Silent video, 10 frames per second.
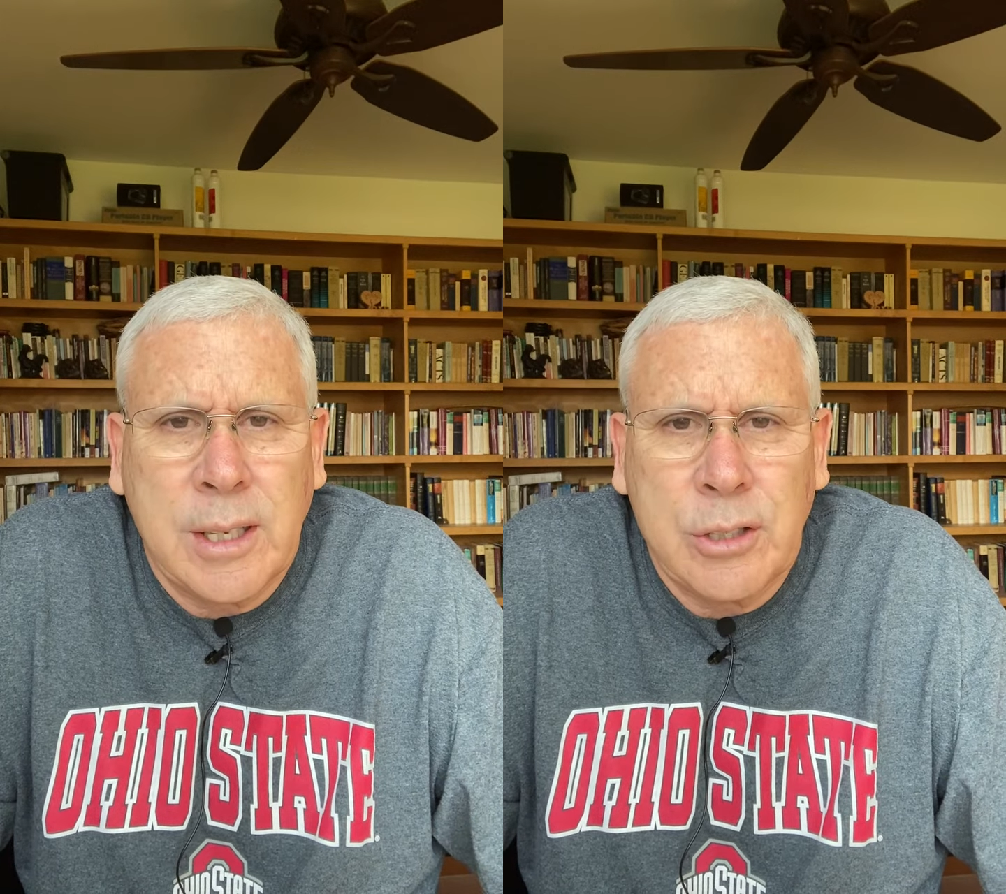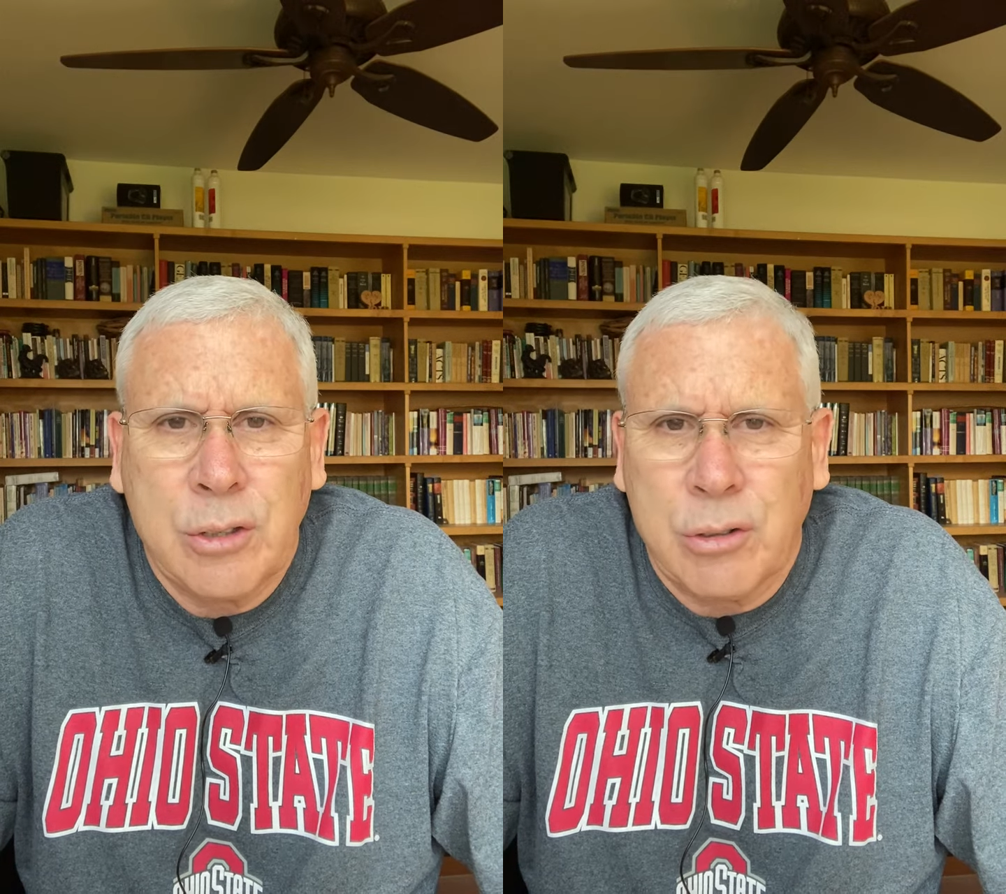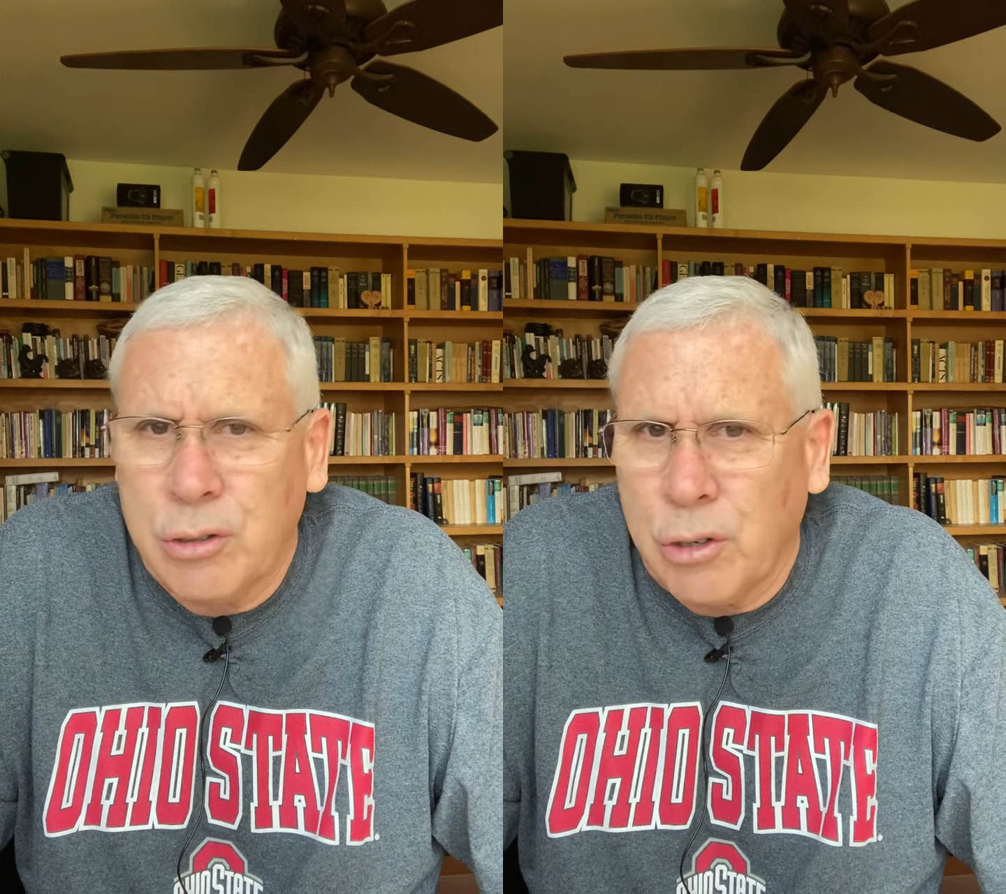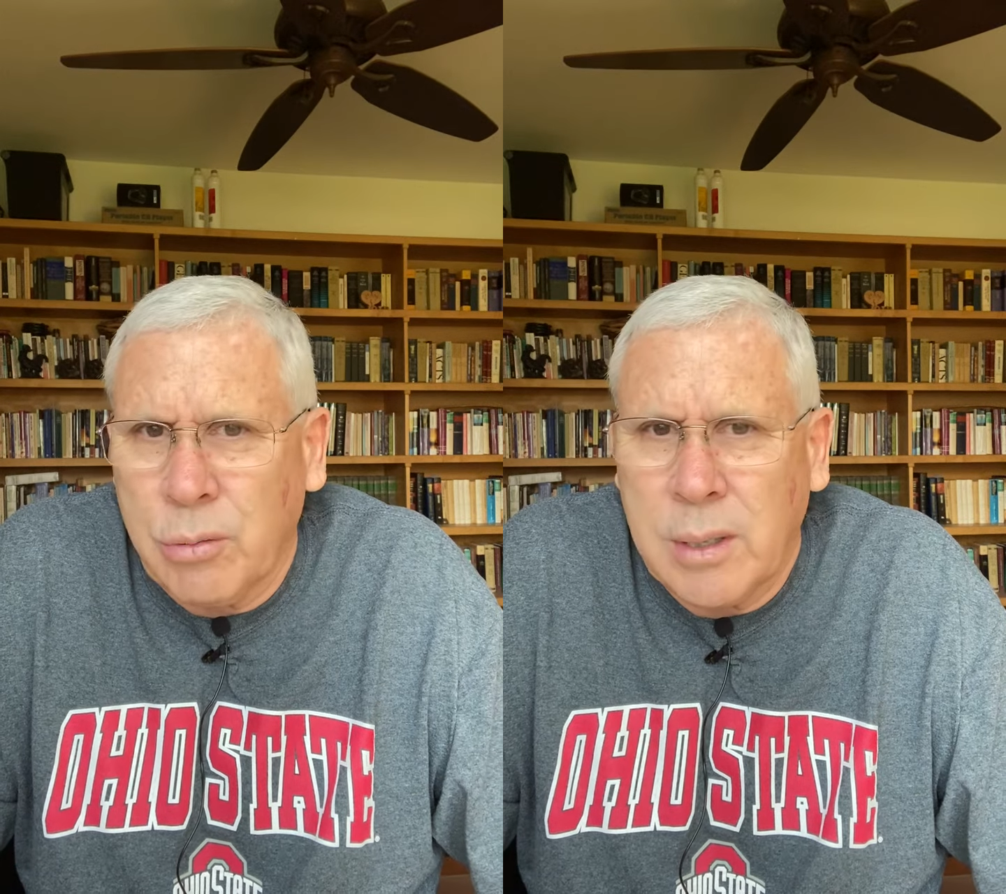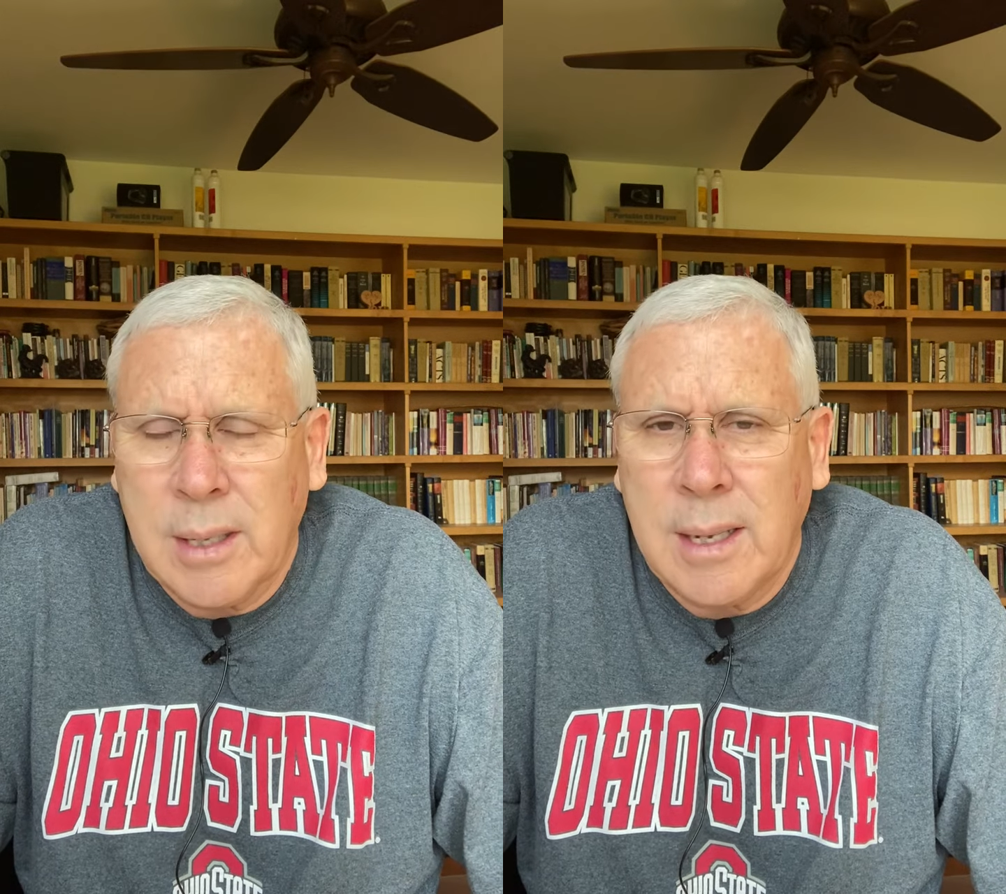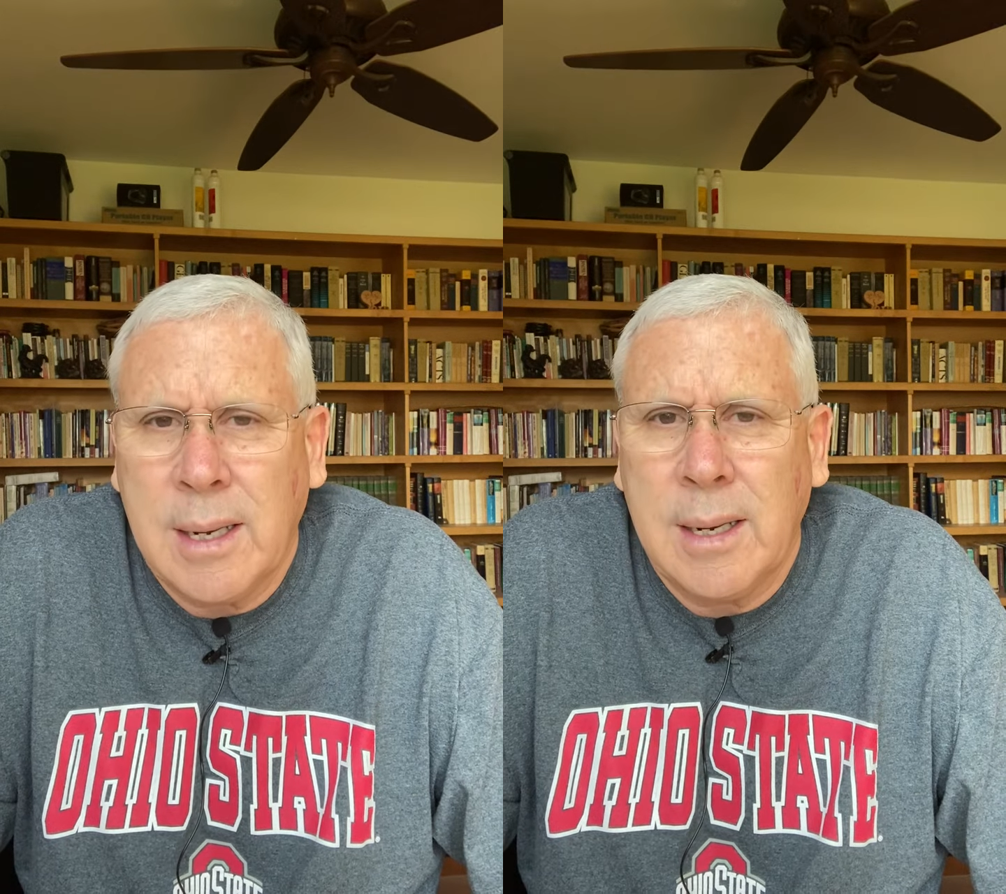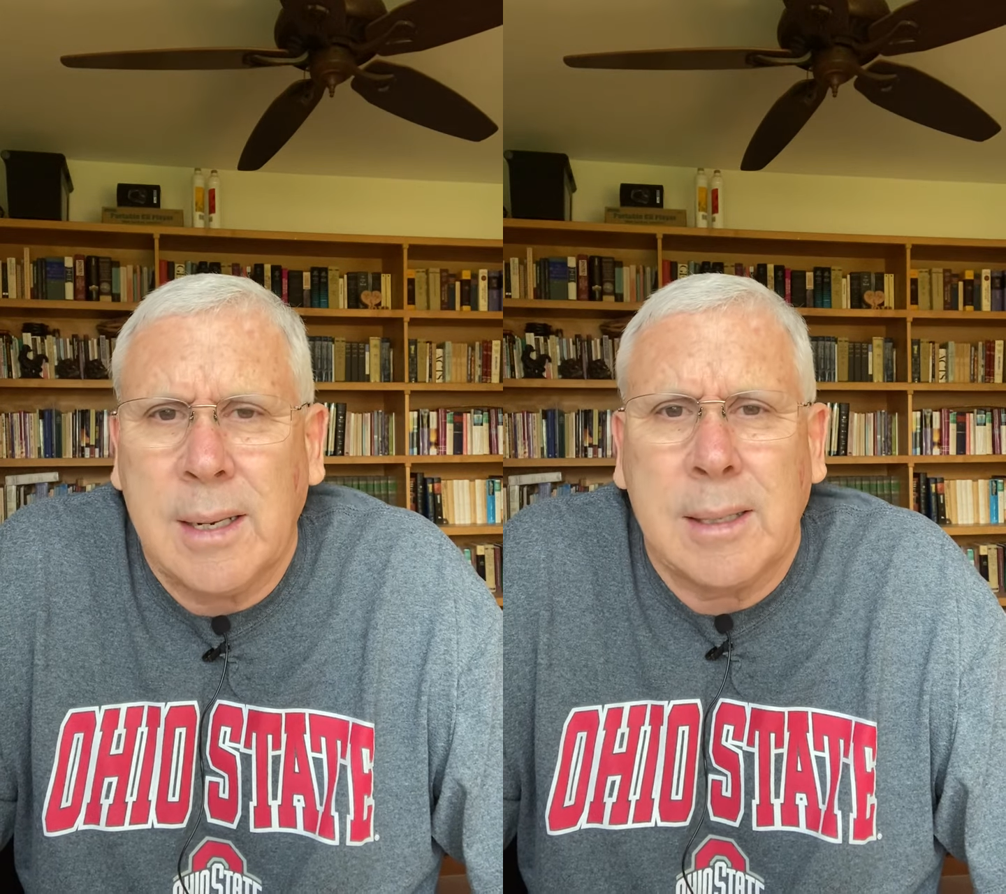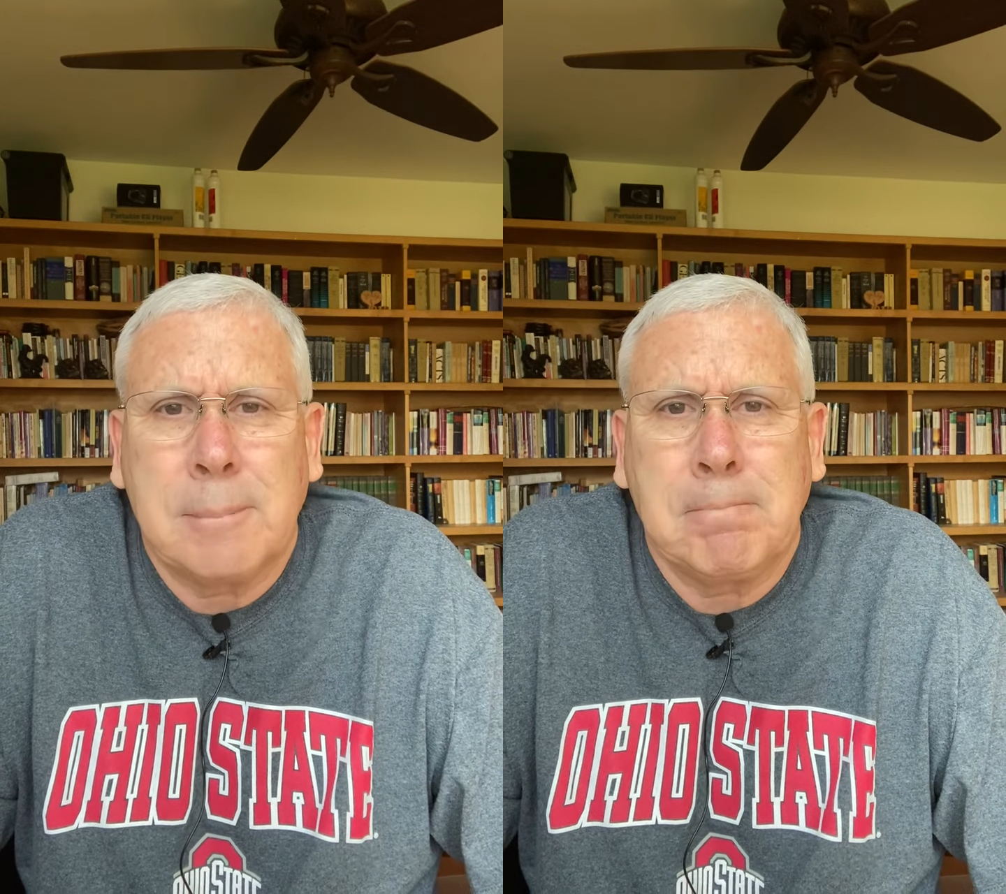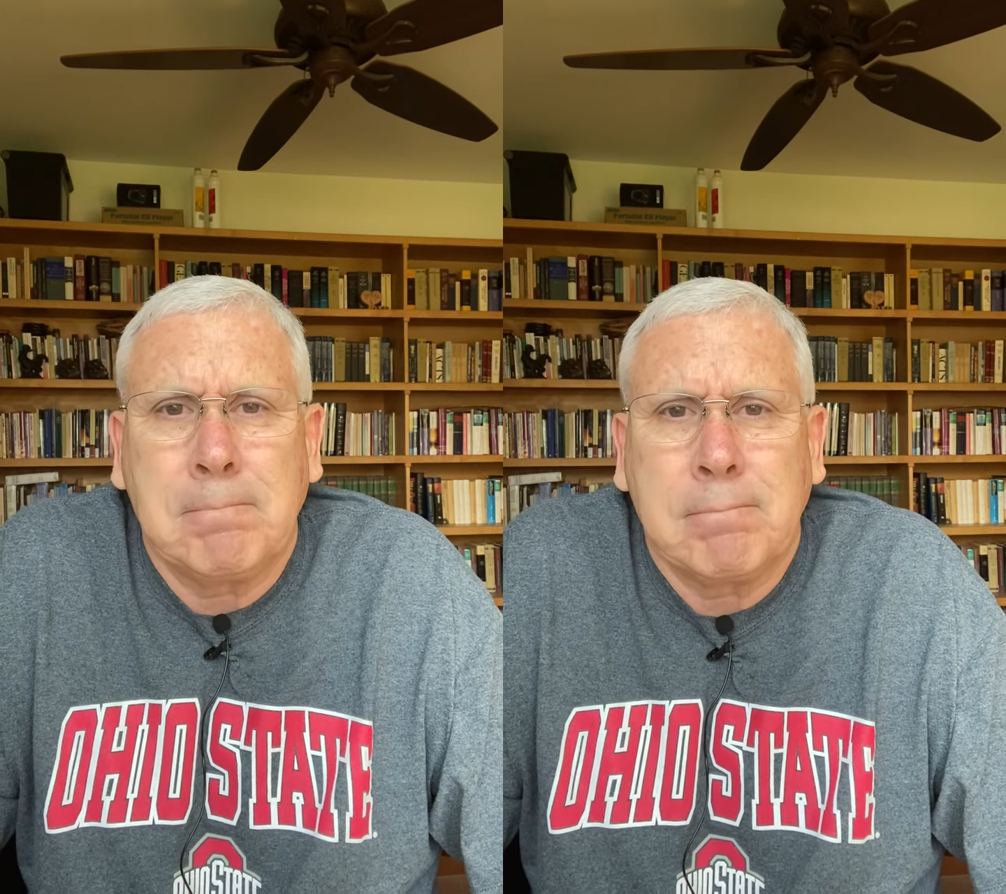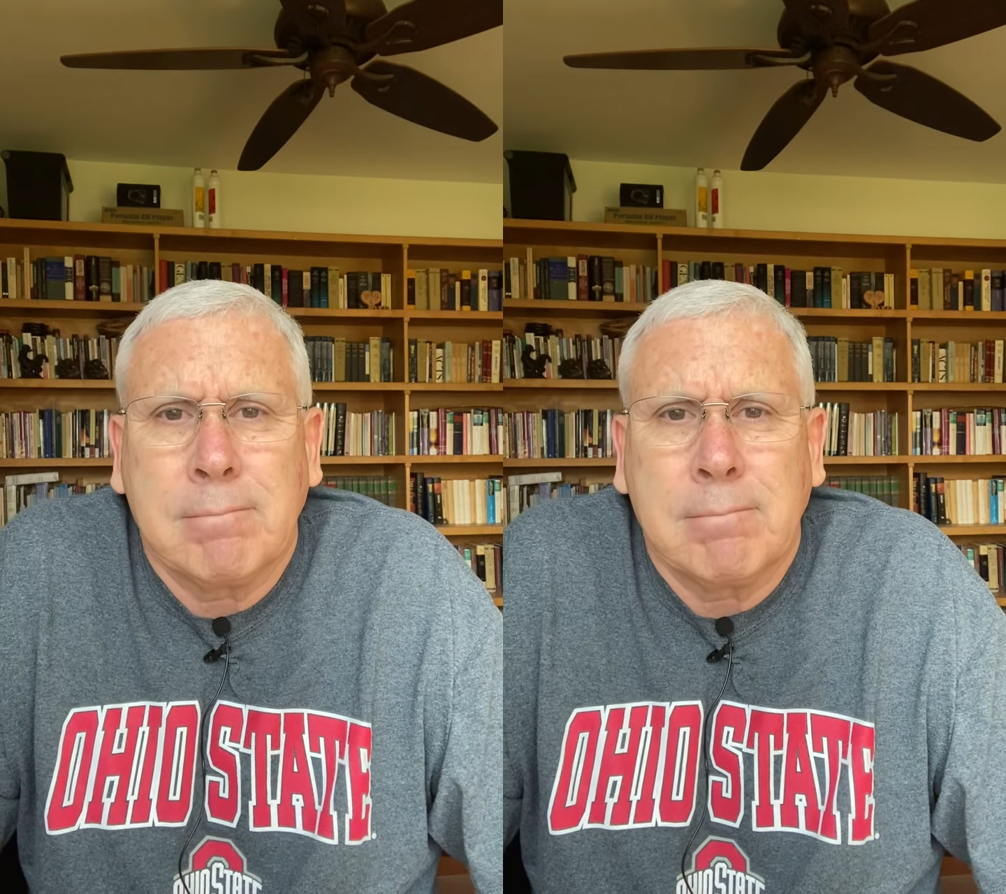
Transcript: as your children they um,